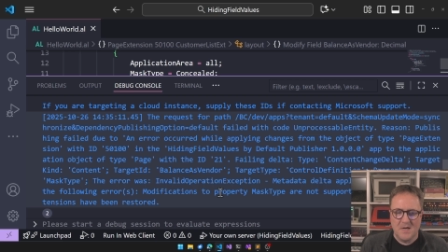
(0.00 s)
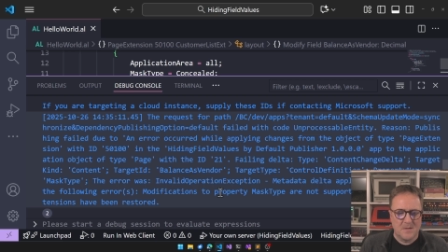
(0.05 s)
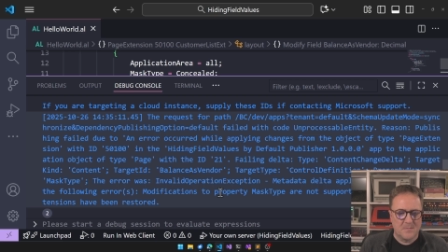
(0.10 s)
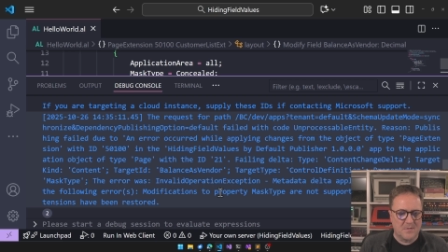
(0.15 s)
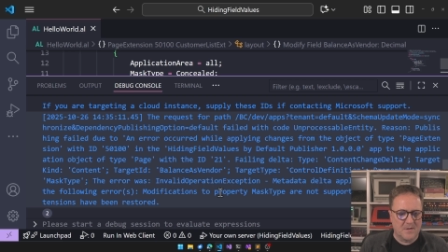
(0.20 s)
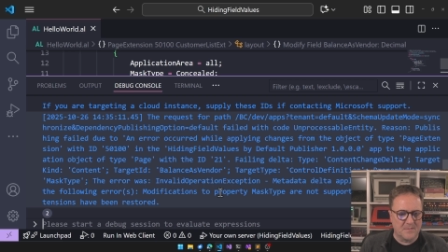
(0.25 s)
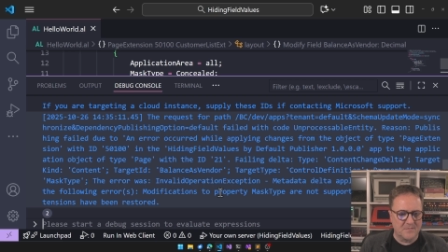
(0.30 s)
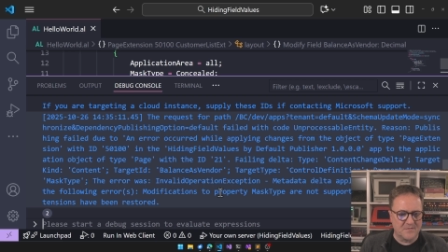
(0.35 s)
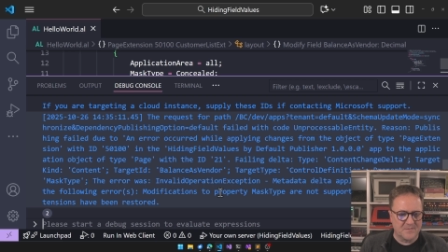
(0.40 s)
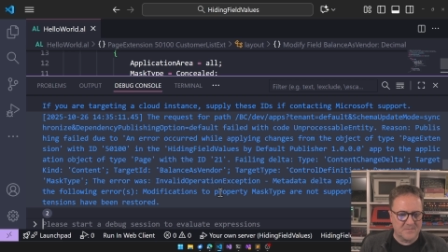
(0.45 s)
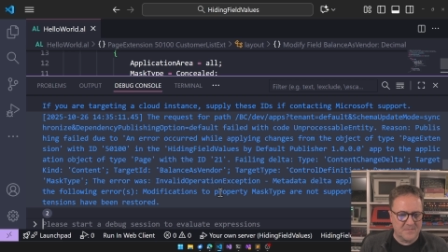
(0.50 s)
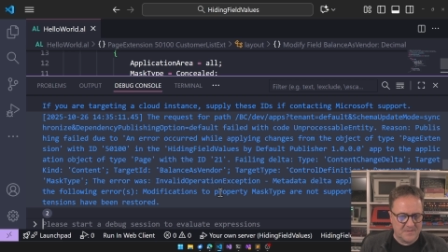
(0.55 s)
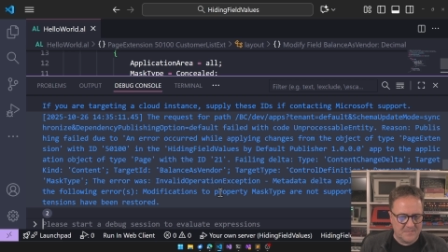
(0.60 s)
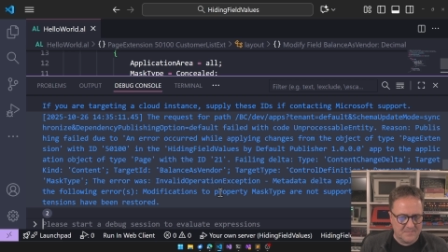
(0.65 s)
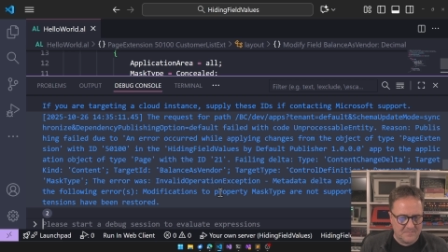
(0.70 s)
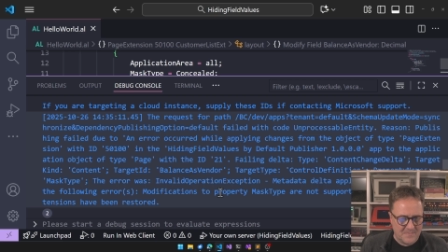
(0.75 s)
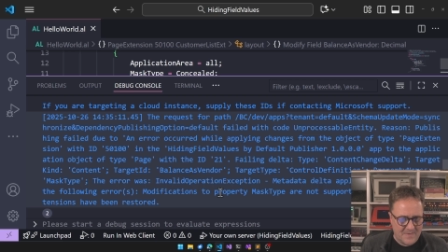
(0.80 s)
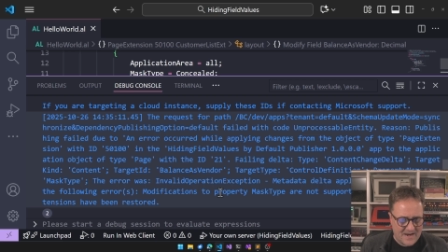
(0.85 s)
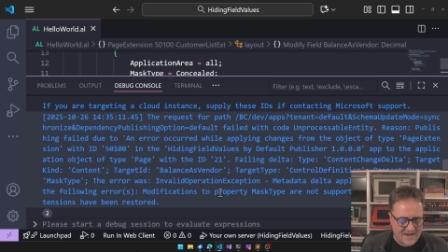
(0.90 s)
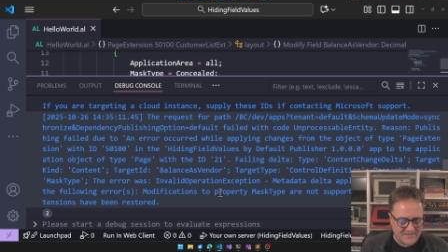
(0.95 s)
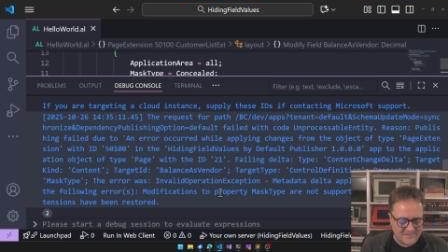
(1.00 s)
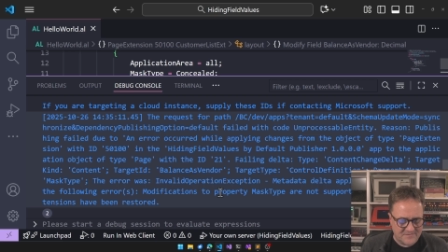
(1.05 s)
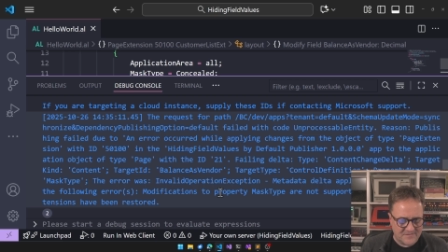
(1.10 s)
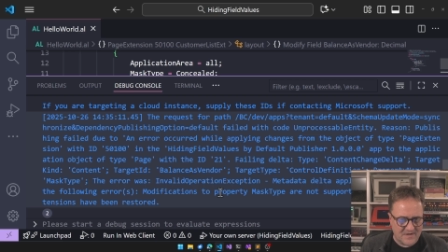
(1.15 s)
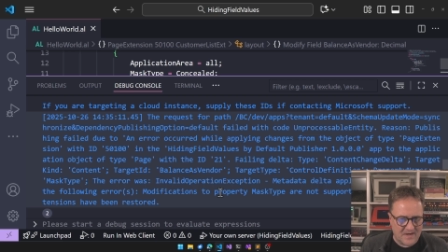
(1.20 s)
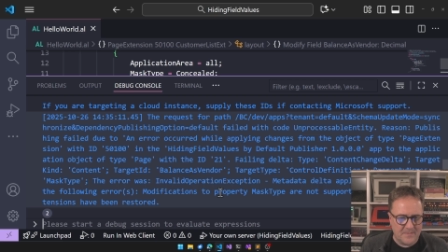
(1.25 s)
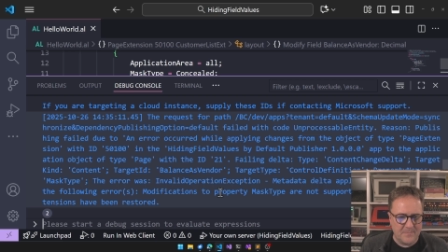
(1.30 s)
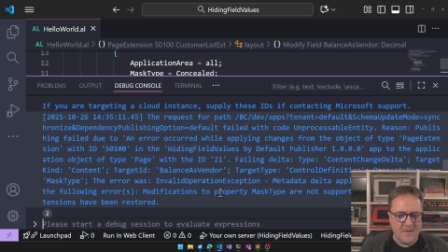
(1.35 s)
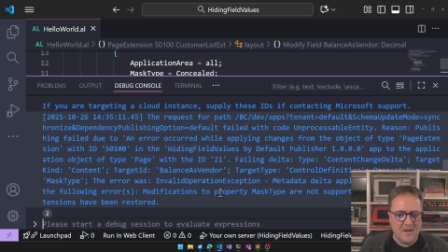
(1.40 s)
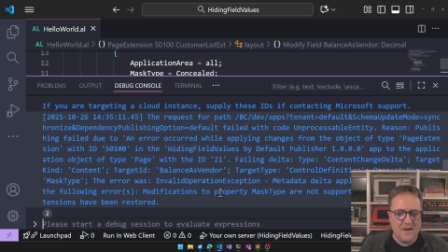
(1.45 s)
property mask
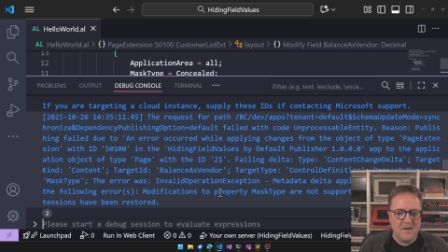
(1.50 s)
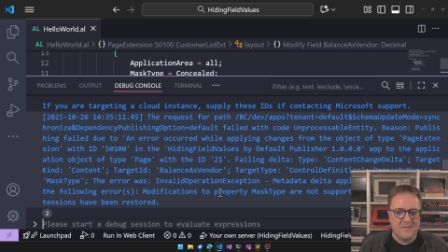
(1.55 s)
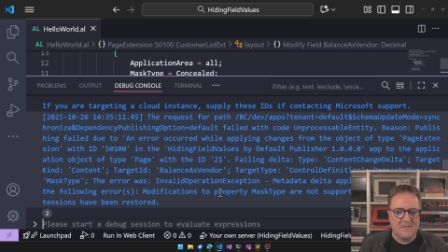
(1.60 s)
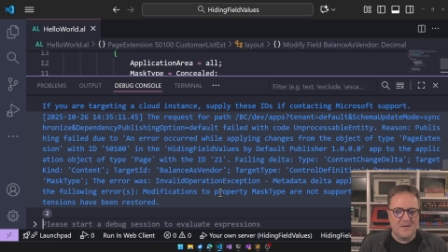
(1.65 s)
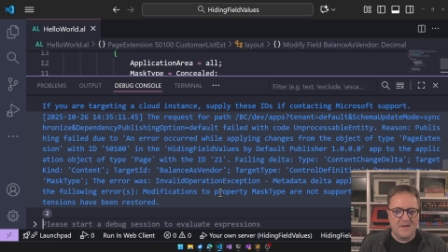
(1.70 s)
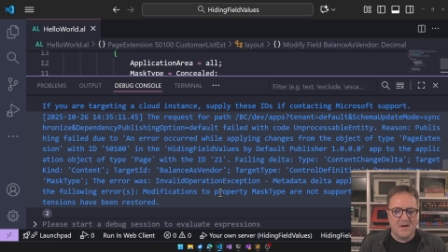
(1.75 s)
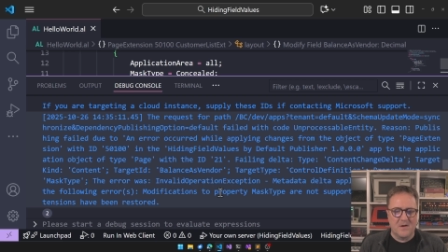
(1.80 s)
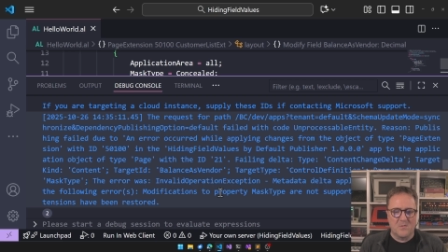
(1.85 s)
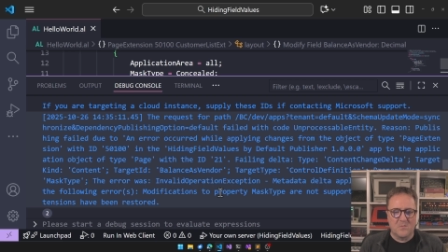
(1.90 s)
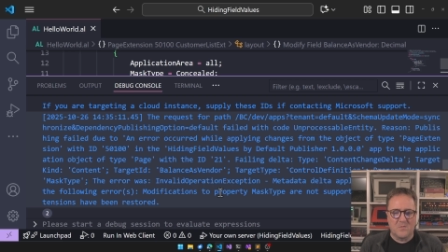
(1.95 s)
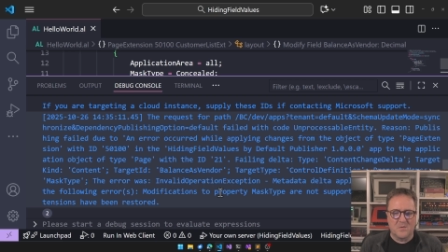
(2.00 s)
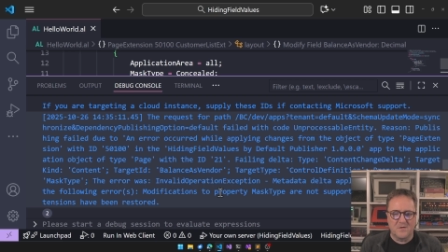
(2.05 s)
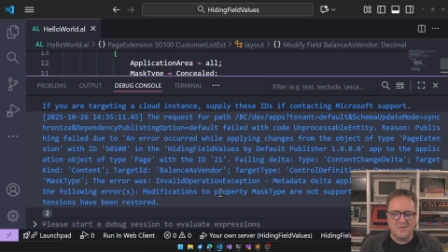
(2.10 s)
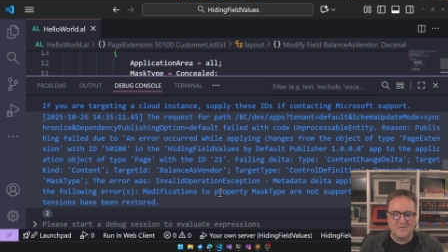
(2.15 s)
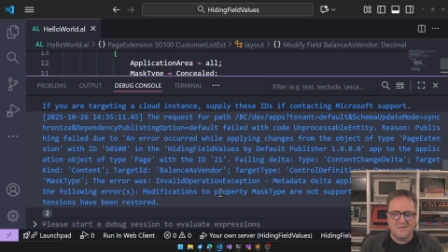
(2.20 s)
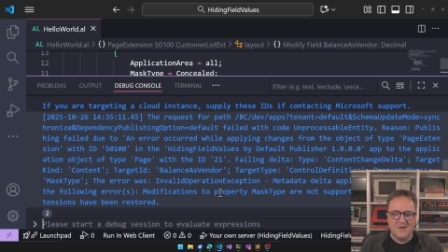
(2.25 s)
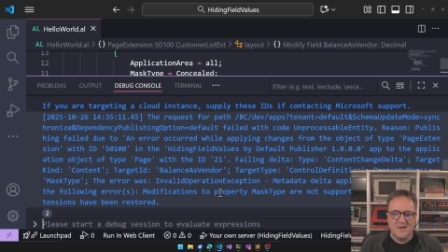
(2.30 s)
type. The error was